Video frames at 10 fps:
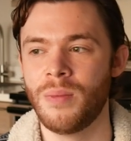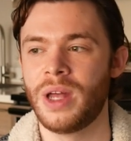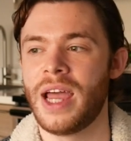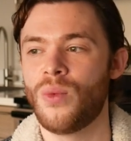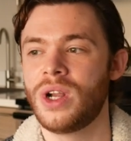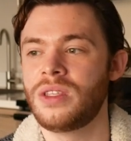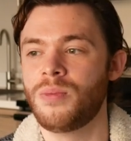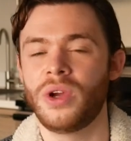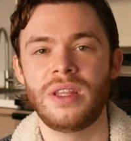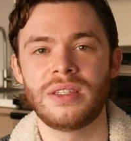But I wanted to
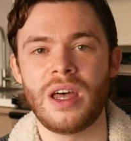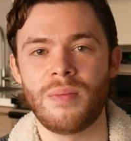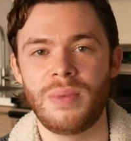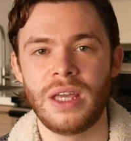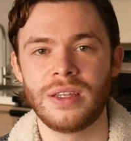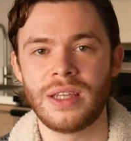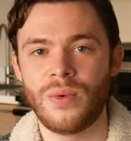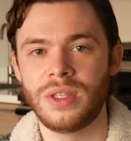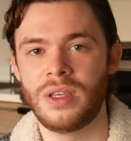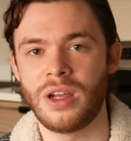bring this up because I
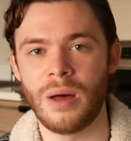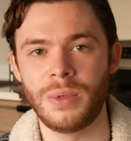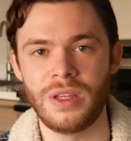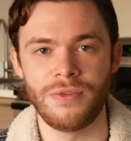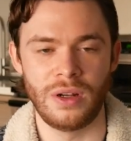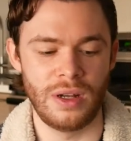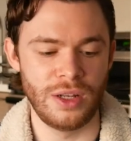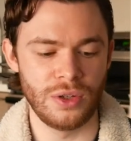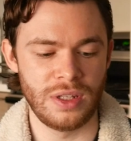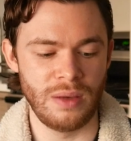went to a couple different
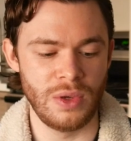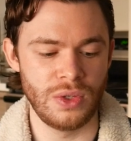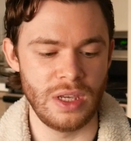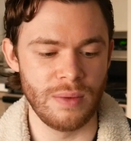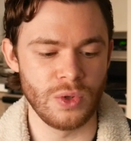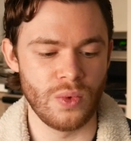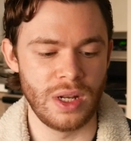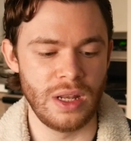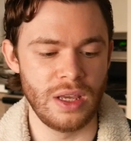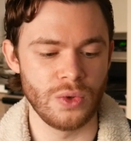interesting museums, one
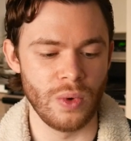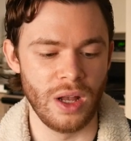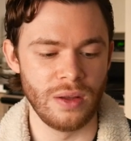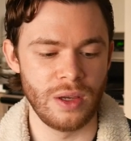in Israel.